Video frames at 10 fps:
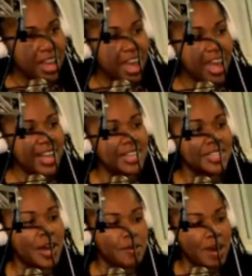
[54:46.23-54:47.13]

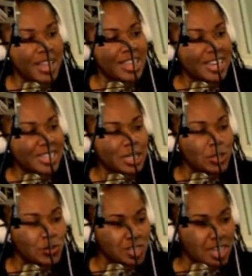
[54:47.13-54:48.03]
And I think it's
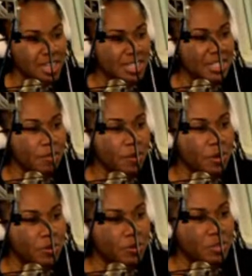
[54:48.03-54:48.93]
interesting that
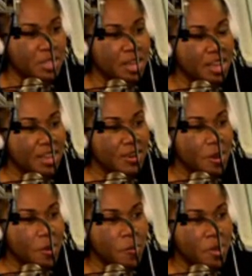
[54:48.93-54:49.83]
someone who's, you
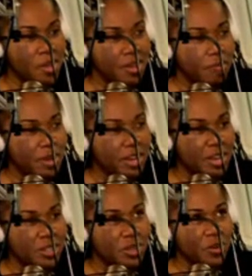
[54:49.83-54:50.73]
know, been
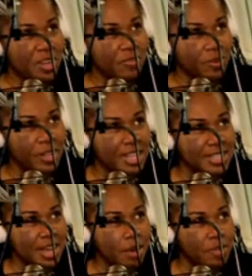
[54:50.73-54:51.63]
an attorney for
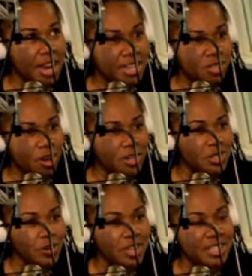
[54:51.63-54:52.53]
less time that I taught
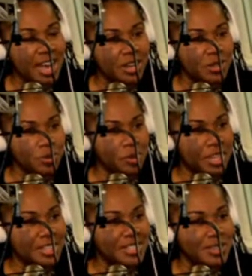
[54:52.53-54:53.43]
attorneys how to do what
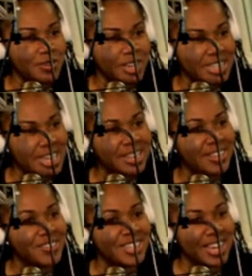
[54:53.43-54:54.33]
he's doing is out
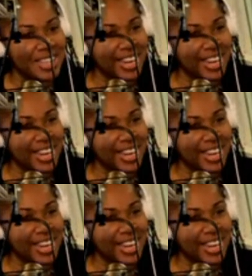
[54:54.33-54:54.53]
there saying